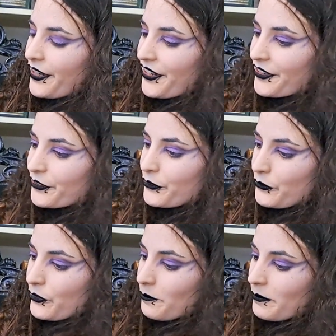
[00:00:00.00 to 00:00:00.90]
and
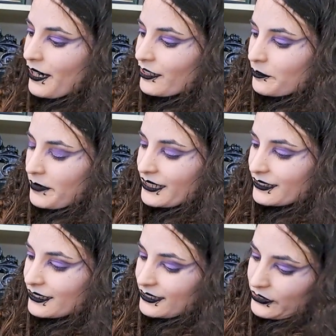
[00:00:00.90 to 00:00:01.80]
two
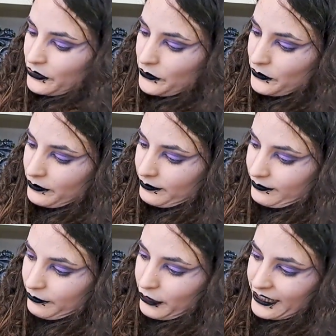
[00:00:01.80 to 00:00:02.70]
compartments.
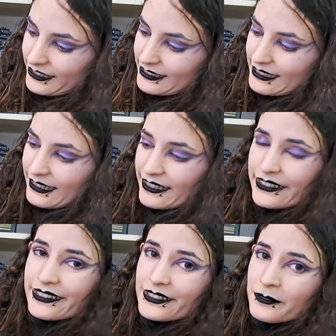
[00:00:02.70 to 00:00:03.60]
One is here